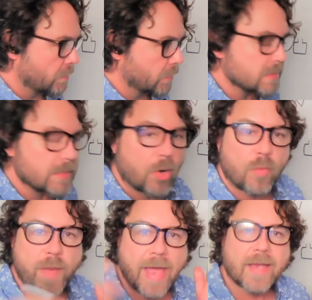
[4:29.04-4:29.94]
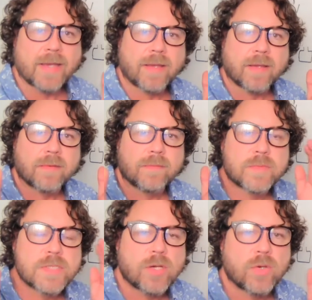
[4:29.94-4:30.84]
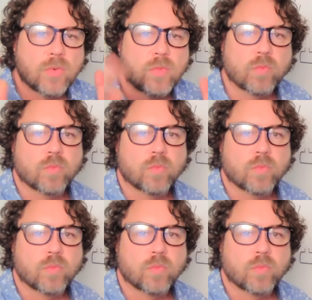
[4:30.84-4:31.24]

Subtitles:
let's go back to,